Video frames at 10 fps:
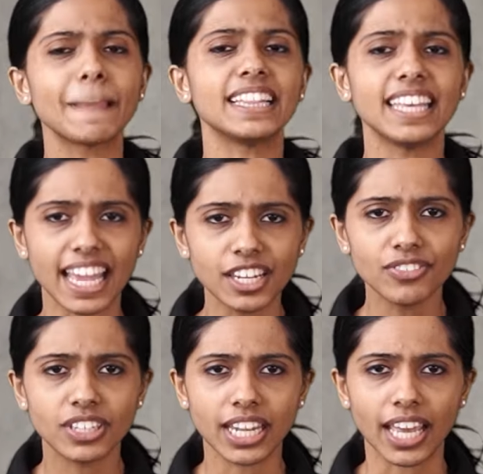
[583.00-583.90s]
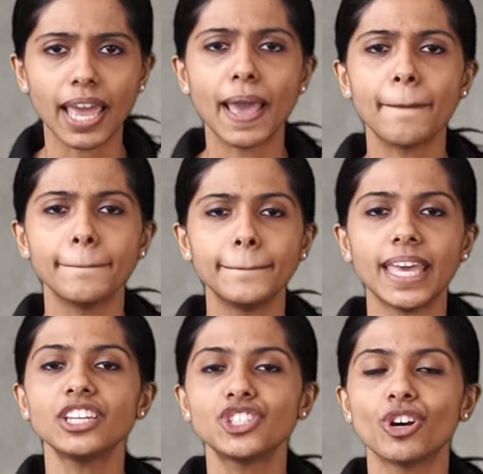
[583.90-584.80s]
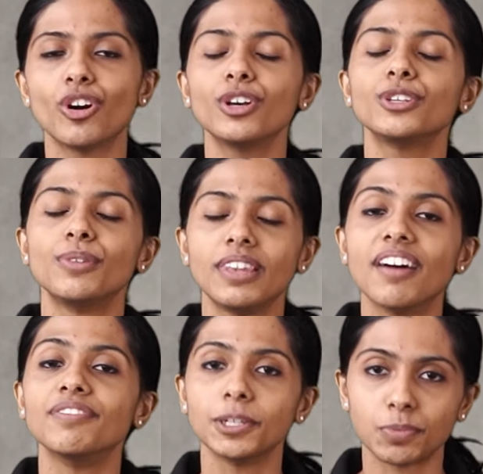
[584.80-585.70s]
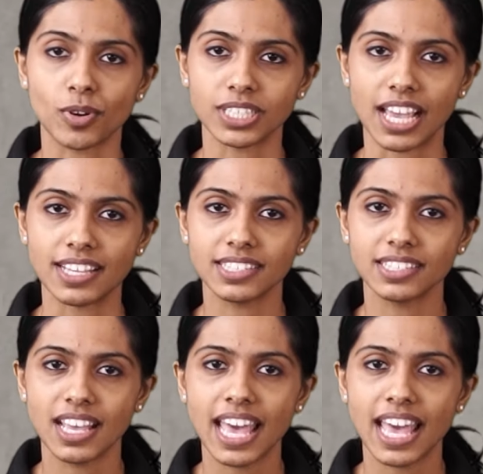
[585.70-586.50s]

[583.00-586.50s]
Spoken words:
At the end of the day, make sure you love the process.